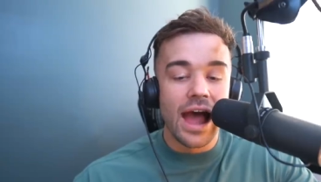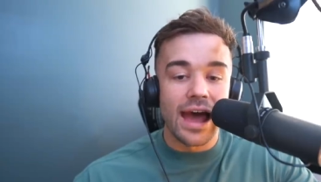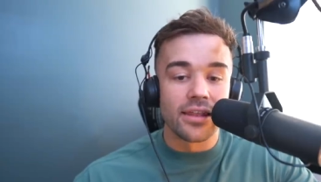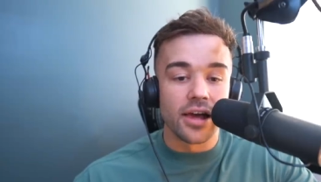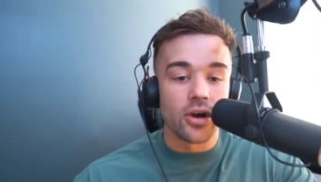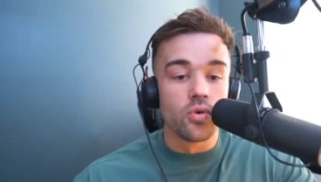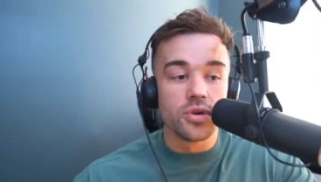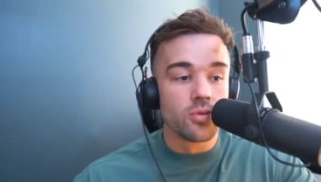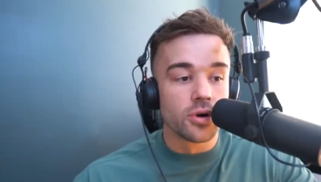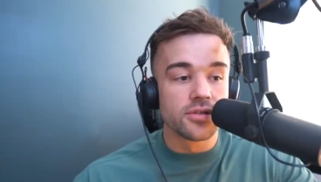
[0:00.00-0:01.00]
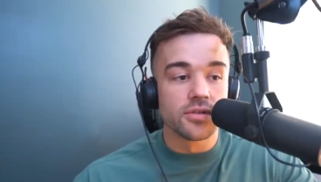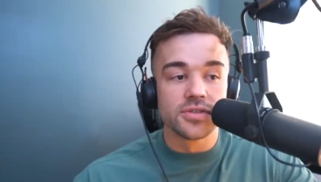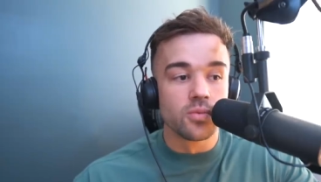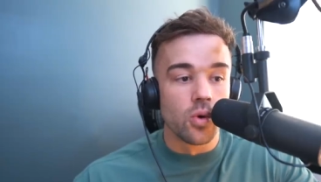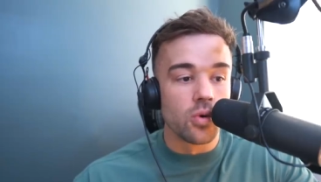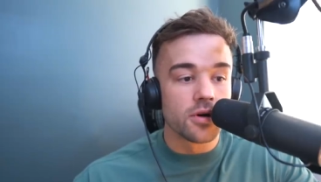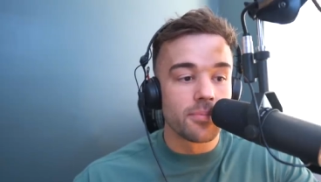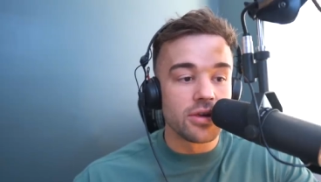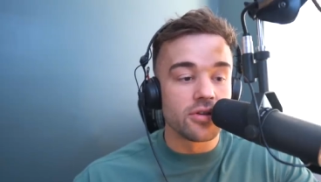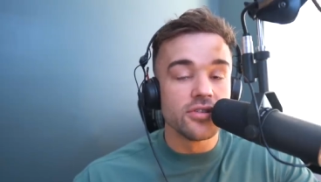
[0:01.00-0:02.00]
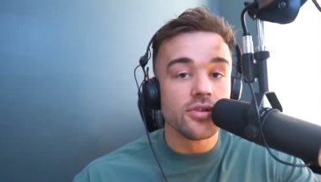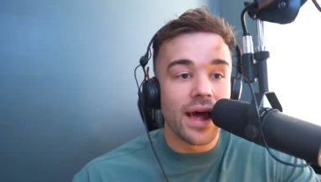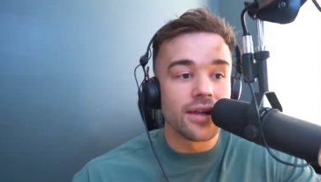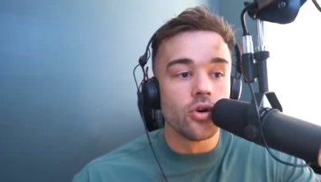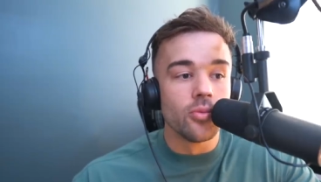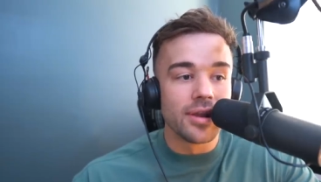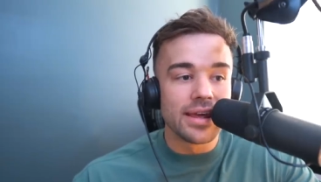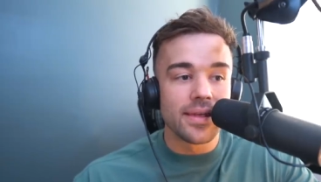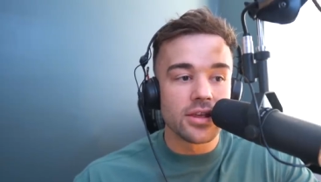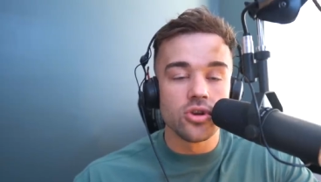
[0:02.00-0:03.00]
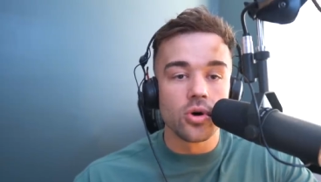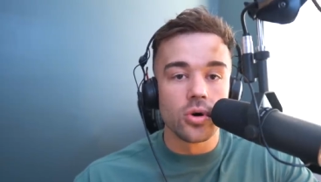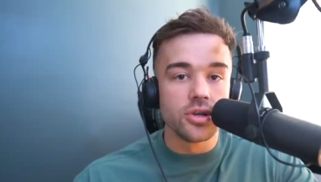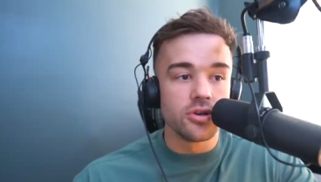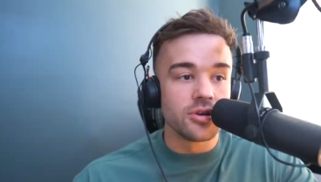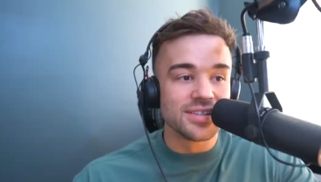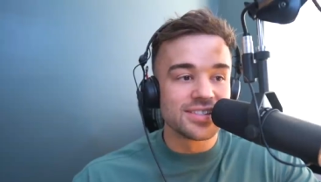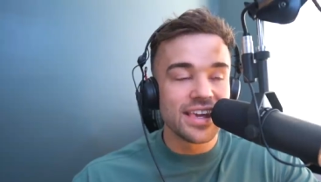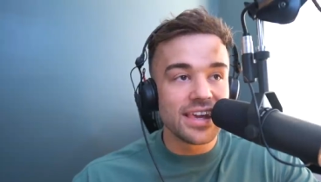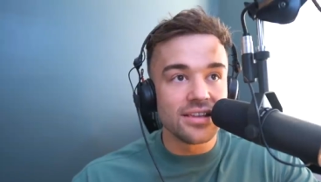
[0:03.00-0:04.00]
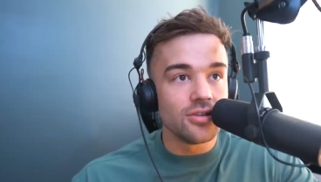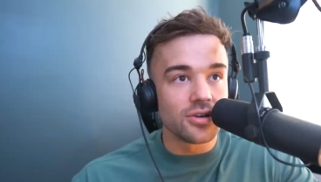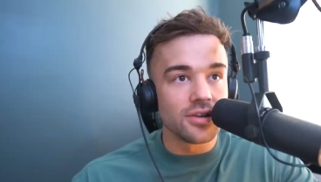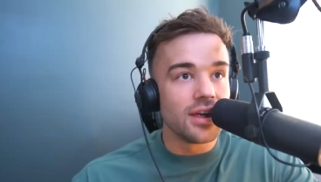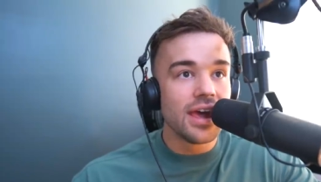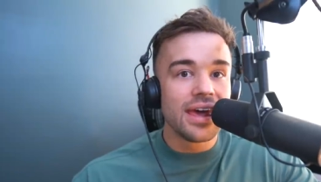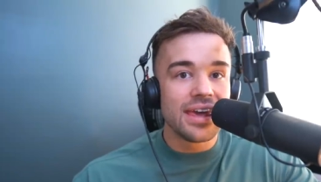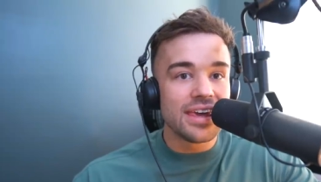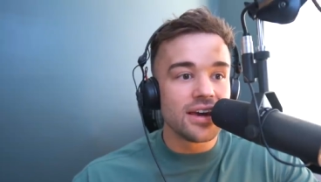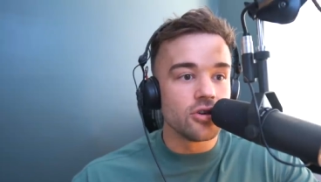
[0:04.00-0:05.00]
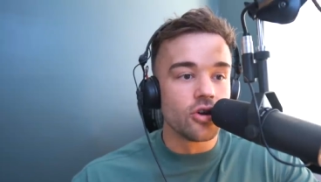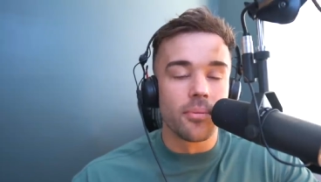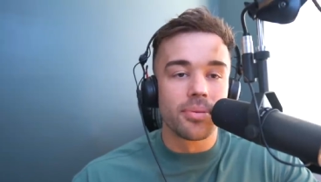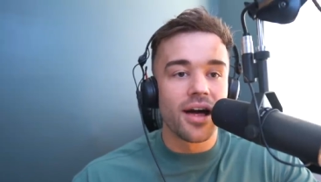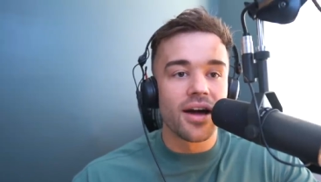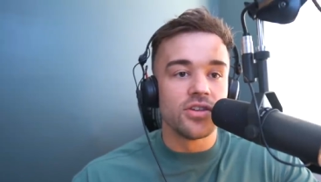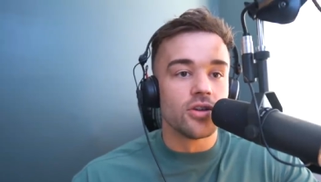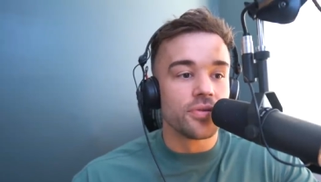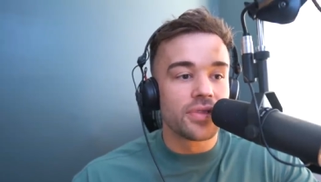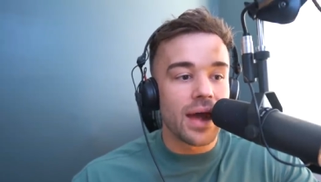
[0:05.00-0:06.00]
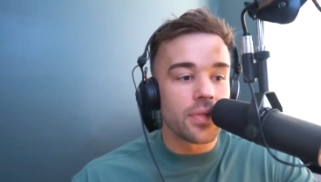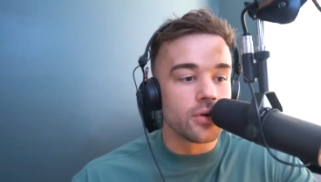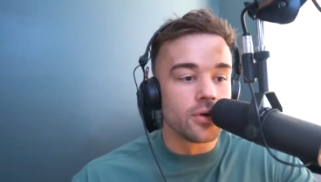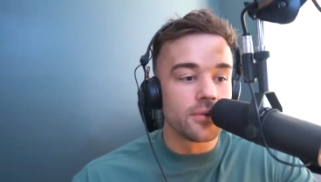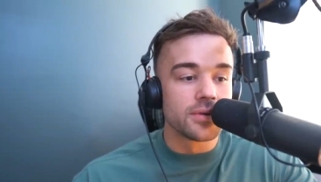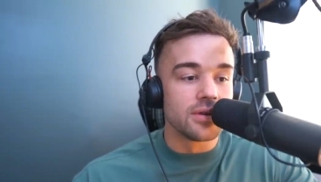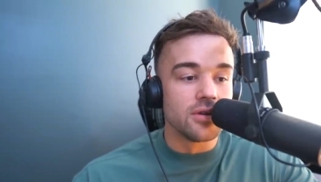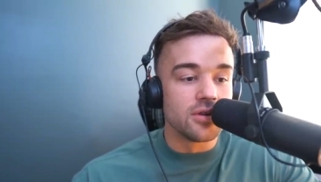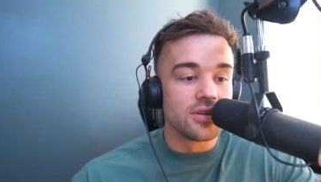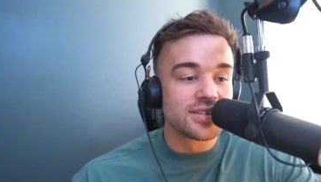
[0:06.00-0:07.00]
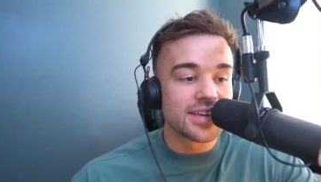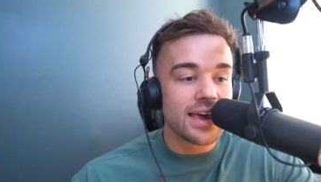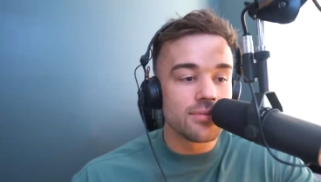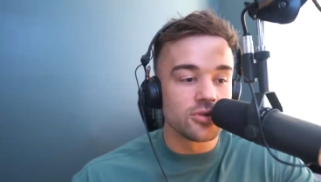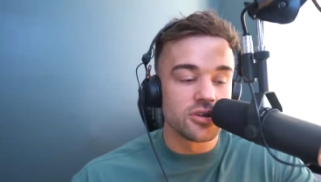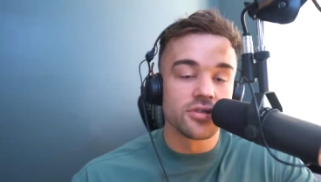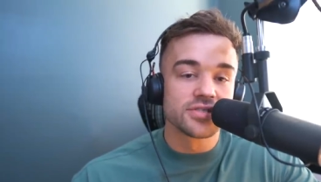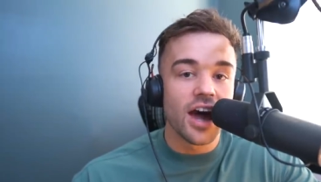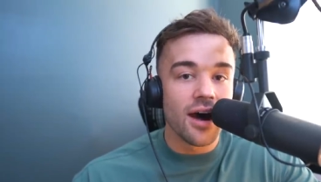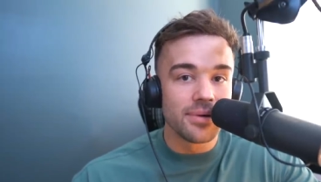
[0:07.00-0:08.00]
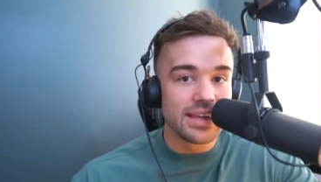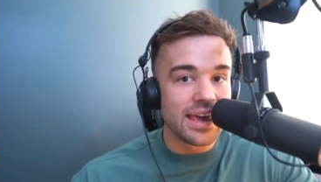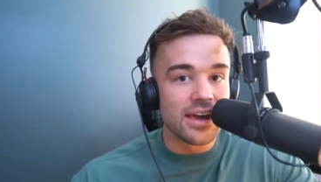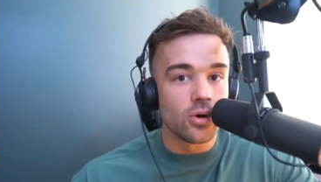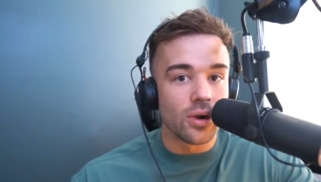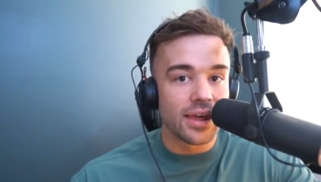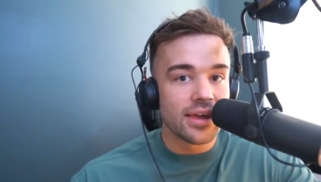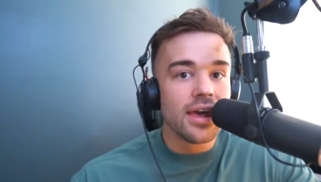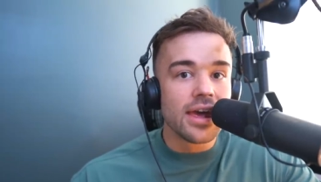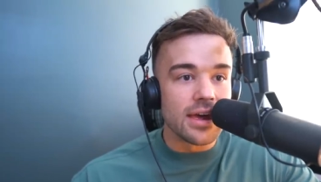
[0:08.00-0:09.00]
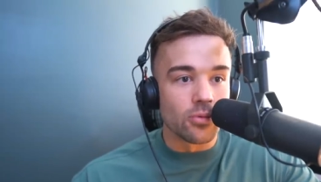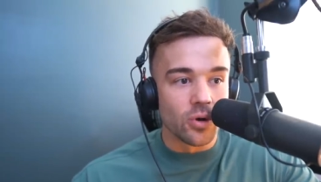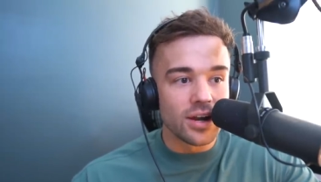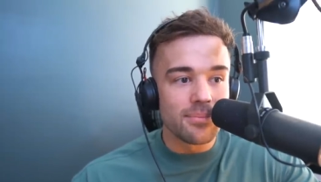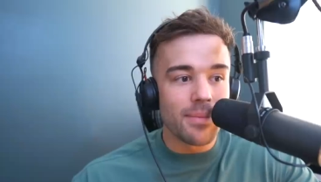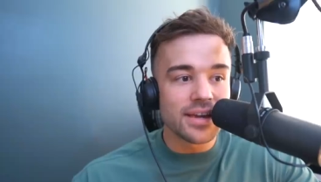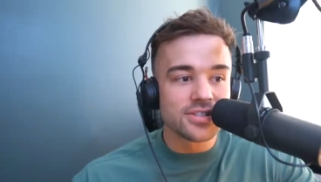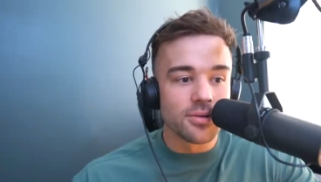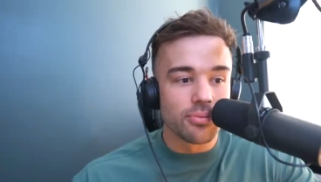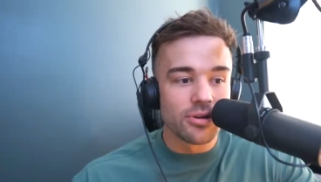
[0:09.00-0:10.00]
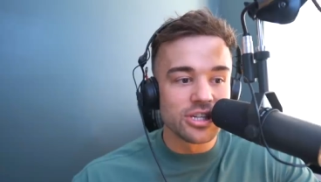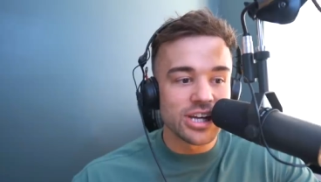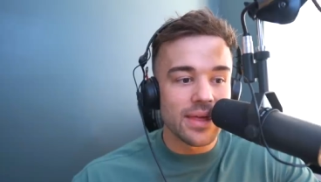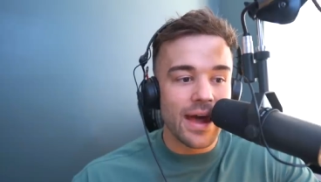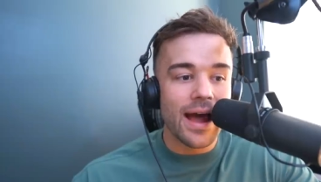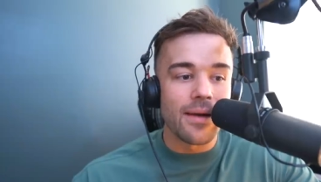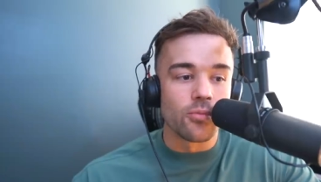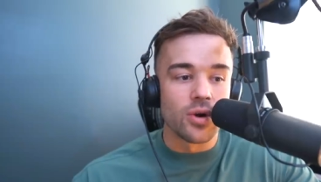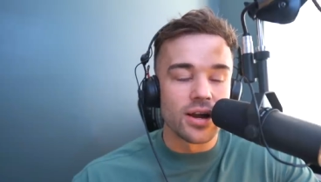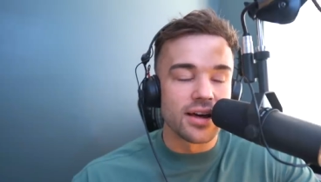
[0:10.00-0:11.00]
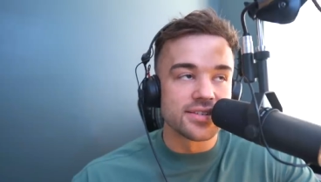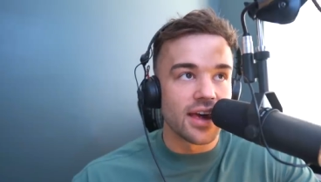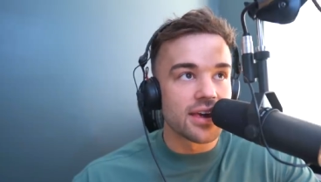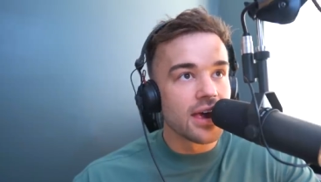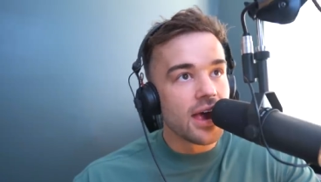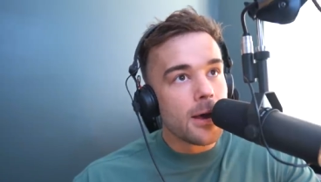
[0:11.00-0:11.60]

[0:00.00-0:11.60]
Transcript: and like all you want to do is walk but you can do that normally and that you're you can see and you can hear you're not blind you're not deaf you're not disabled you're not terminally ill like it really makes you appreciate that and realize like